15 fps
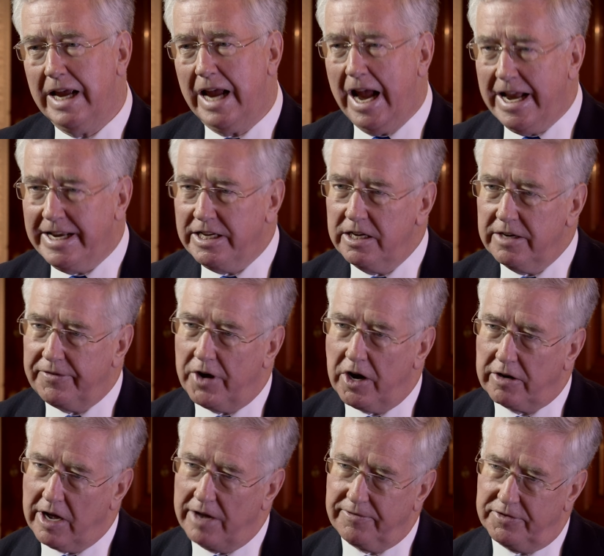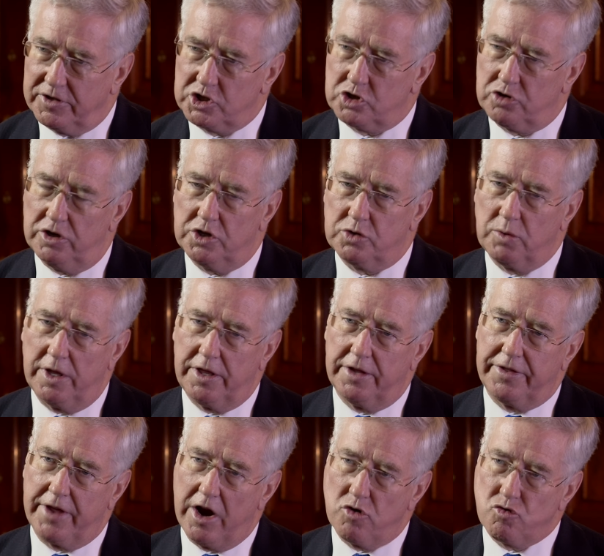any of our adversaries, whether
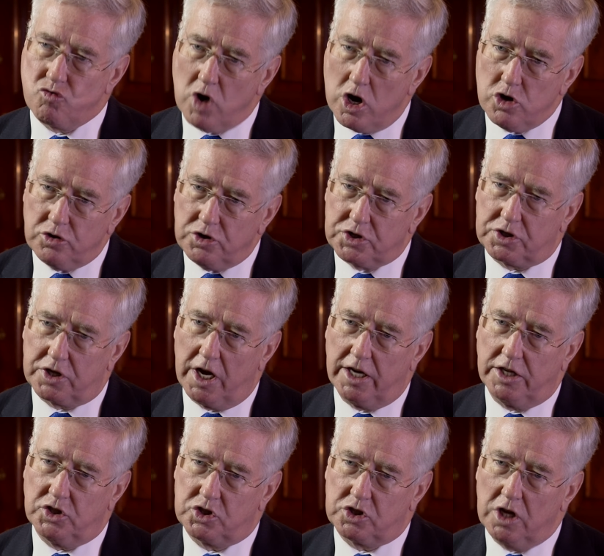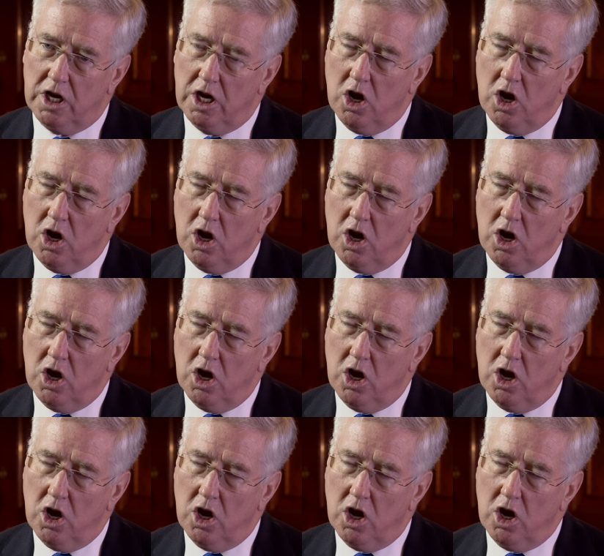they're rogue states